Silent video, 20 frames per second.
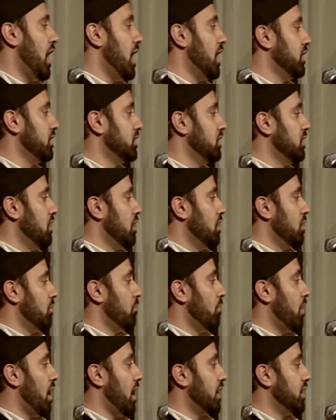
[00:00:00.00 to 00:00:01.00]
And
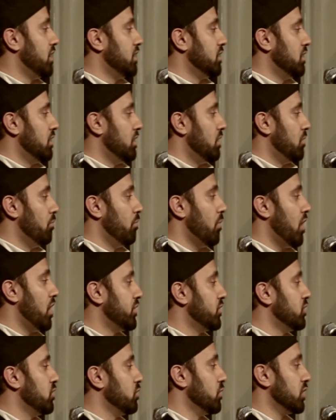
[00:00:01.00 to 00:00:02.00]
my
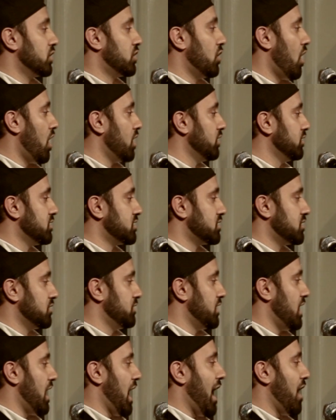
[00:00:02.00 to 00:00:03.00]
mother, regardless
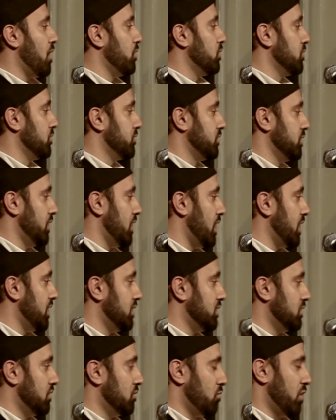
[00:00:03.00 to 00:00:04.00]
of the hour of the
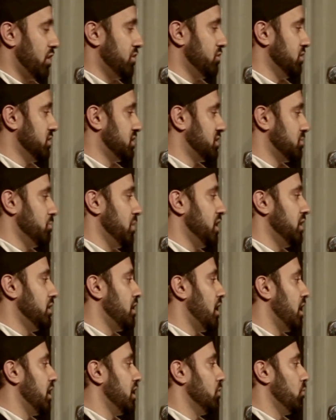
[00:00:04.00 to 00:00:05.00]
night, whether it's
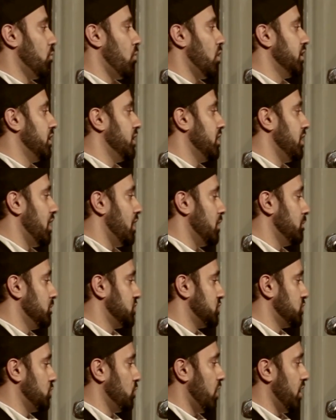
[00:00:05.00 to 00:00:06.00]
midnight, 1 a.m.,
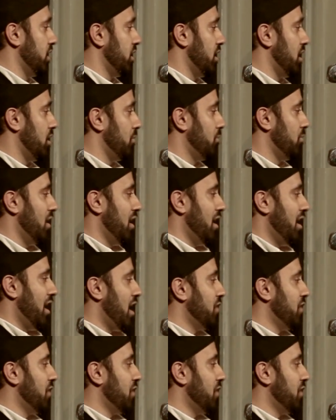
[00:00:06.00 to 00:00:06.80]
2 a.m.,